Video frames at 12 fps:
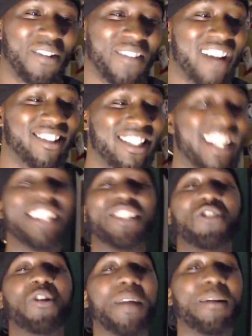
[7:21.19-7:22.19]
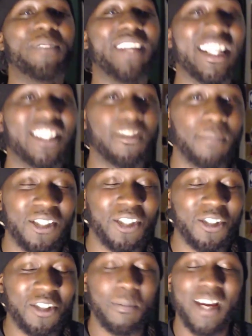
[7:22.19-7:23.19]
If y'all did enjoy my reaction, be
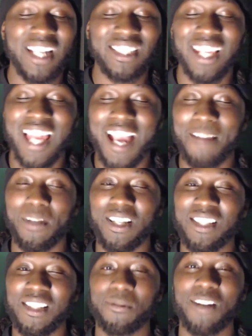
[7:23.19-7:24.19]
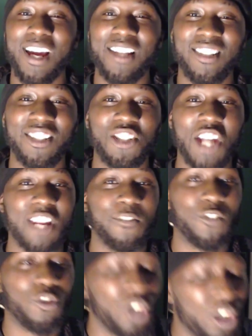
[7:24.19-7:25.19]
sure you smash the like button, subscribe to the channel
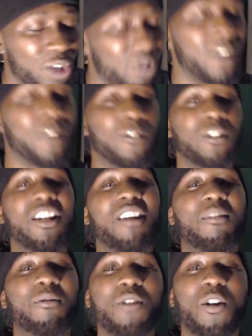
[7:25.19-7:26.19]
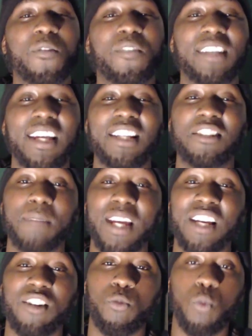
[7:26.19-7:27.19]
if you're new. Turn on the notification,
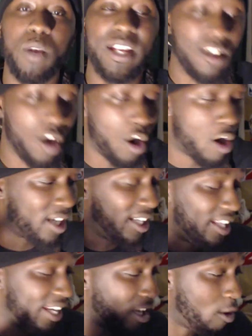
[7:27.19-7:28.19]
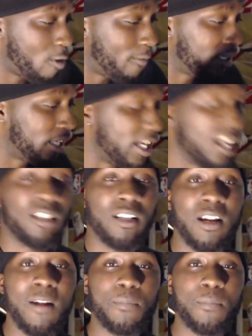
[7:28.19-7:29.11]
man, because we are lit over here.